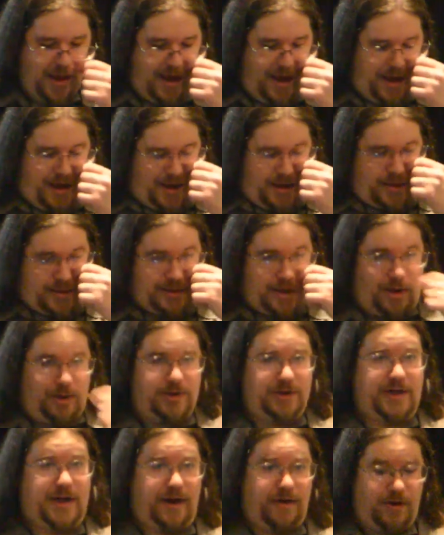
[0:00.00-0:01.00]
So in
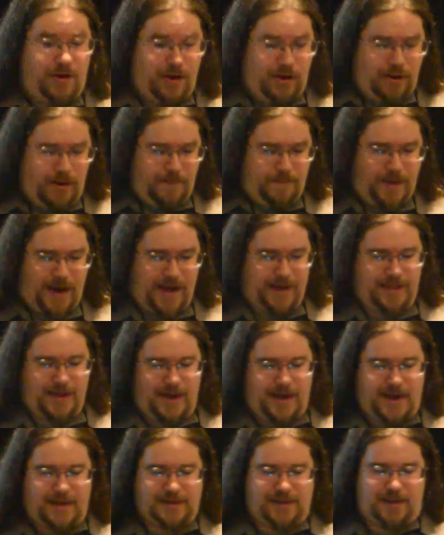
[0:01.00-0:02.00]
general, Python
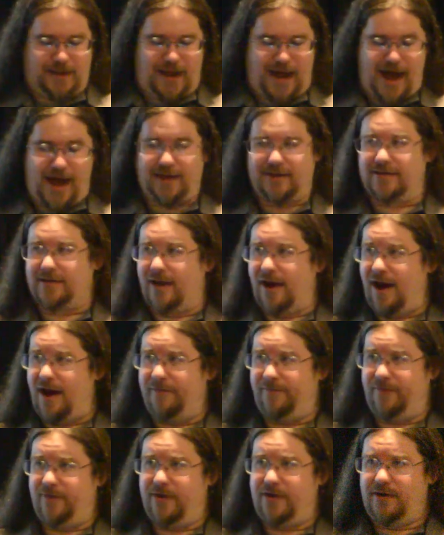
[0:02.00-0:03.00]
has a lot to
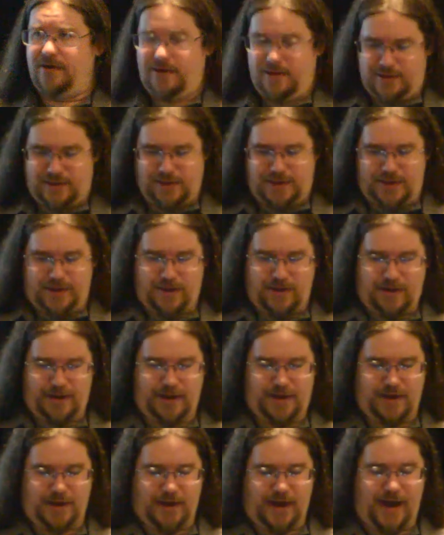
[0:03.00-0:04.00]
offer
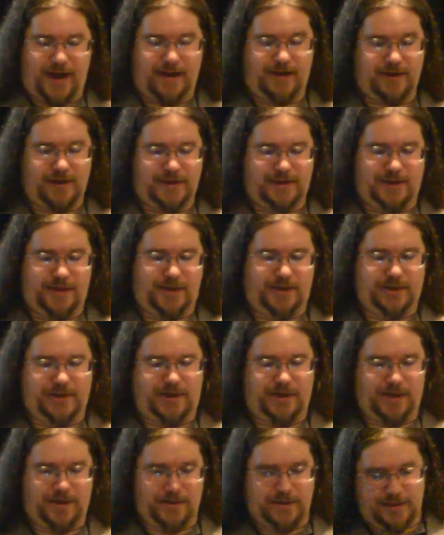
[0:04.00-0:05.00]
security analysts and
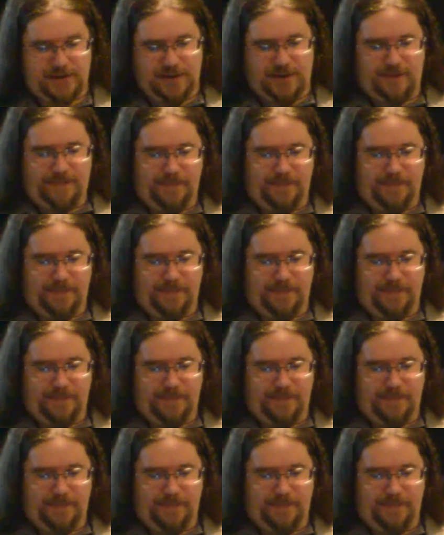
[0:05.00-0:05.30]
engineers.